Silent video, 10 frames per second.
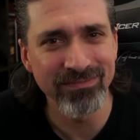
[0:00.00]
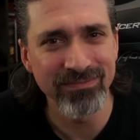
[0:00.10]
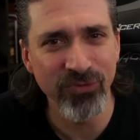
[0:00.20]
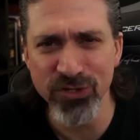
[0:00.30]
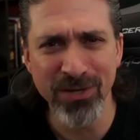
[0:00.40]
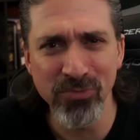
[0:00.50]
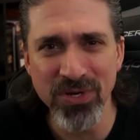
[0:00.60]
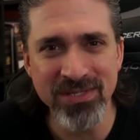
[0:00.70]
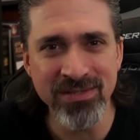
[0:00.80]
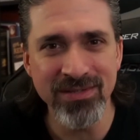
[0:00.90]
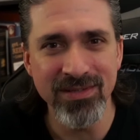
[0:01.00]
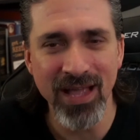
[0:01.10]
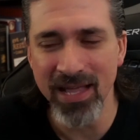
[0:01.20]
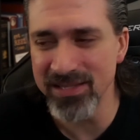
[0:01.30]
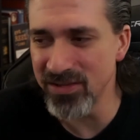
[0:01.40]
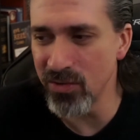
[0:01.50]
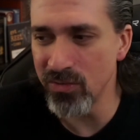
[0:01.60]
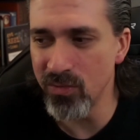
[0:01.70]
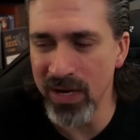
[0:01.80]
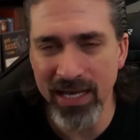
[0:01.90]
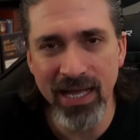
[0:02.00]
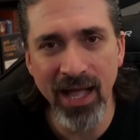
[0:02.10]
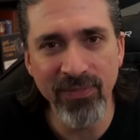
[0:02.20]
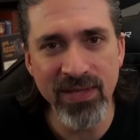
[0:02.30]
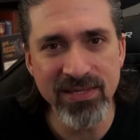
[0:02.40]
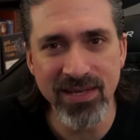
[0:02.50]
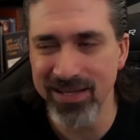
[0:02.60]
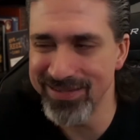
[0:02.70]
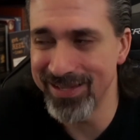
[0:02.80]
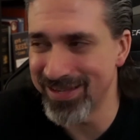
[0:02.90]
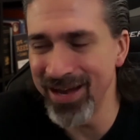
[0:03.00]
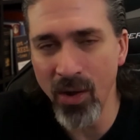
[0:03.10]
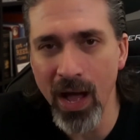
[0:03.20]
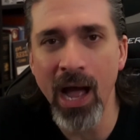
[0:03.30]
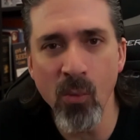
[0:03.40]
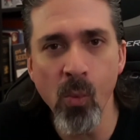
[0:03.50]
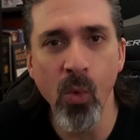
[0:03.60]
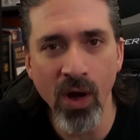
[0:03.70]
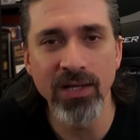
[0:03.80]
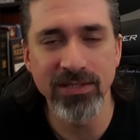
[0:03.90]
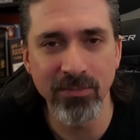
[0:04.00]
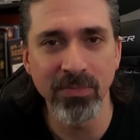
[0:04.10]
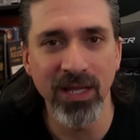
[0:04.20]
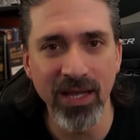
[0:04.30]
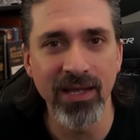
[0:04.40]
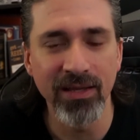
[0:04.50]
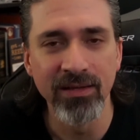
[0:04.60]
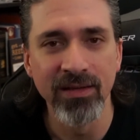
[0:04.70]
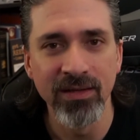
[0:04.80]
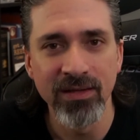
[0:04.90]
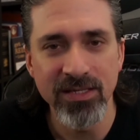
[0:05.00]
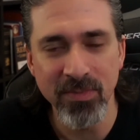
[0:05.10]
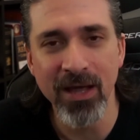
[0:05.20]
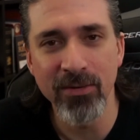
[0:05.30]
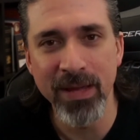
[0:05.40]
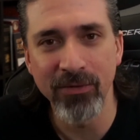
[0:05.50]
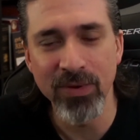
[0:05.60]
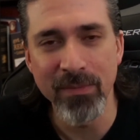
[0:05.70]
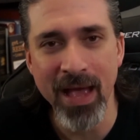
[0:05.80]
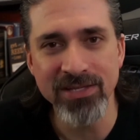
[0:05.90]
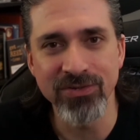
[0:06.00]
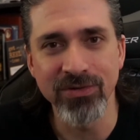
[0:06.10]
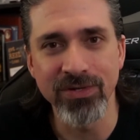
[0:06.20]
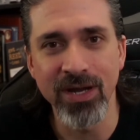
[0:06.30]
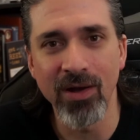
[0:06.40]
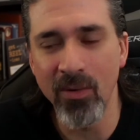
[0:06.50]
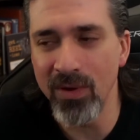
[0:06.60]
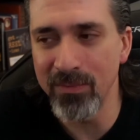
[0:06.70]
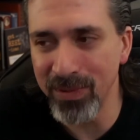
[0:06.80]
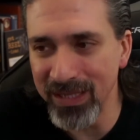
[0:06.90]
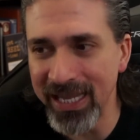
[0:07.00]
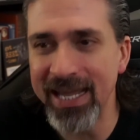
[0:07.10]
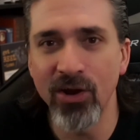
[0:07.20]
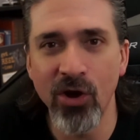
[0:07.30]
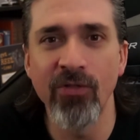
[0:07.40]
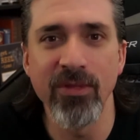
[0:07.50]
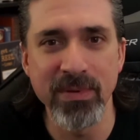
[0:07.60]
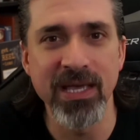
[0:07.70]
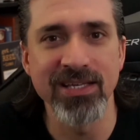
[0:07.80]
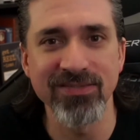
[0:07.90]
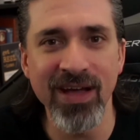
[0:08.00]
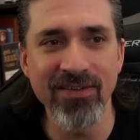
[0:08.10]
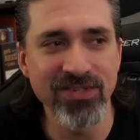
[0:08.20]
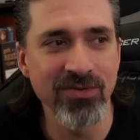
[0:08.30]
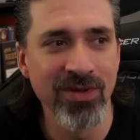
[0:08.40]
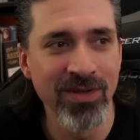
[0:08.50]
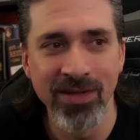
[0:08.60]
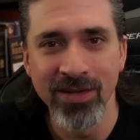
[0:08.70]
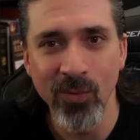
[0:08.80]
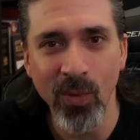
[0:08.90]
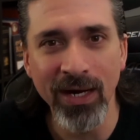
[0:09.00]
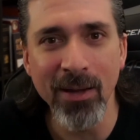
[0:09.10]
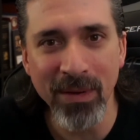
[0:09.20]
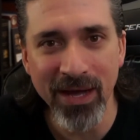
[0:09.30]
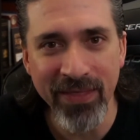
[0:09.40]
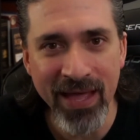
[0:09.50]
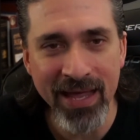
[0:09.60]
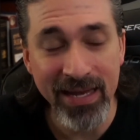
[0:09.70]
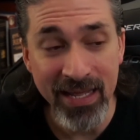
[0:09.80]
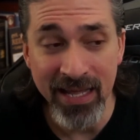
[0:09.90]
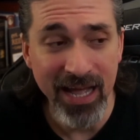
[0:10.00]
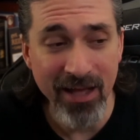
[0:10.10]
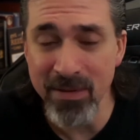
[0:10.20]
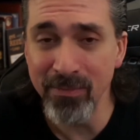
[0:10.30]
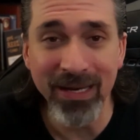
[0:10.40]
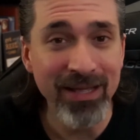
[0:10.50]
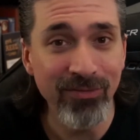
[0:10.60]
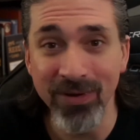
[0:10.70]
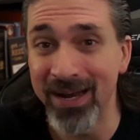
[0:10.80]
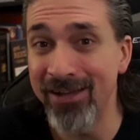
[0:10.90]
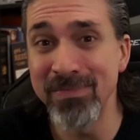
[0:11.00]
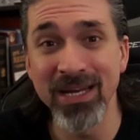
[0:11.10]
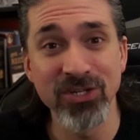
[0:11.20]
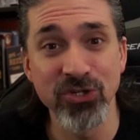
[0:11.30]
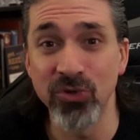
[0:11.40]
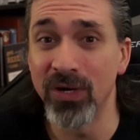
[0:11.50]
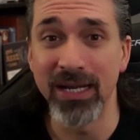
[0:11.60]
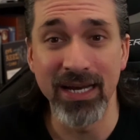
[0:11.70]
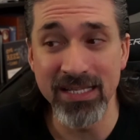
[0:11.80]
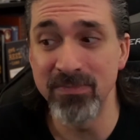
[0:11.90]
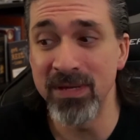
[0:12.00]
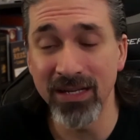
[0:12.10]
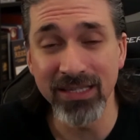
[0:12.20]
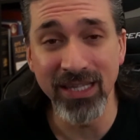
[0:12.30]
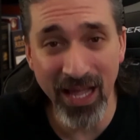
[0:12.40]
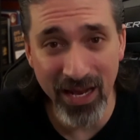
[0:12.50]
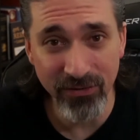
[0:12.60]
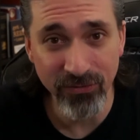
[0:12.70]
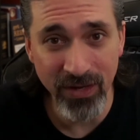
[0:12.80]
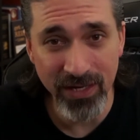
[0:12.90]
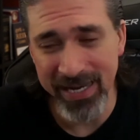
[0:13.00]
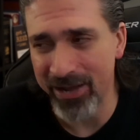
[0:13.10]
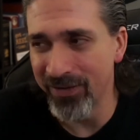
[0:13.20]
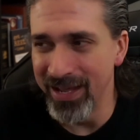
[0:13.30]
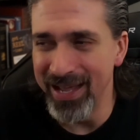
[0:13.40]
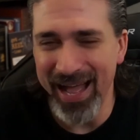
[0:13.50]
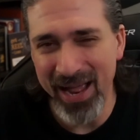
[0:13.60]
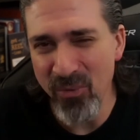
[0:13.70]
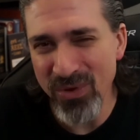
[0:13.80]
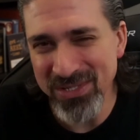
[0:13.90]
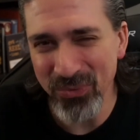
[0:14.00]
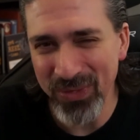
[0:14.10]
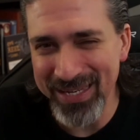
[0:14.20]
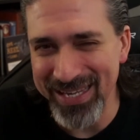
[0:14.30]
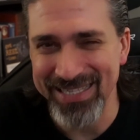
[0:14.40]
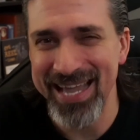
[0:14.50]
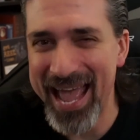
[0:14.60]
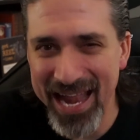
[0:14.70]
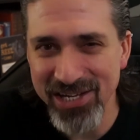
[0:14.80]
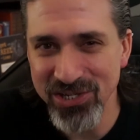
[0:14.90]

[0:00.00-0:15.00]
for some reason. And so when I got this, and I was like, you know, I want to play Spider-Man Remastered. You know, I want to play it on the PS5. So why not buy that? I've been playing through it, and I've been enjoying it. It's been a lot of fun. Now, I wasn't really attached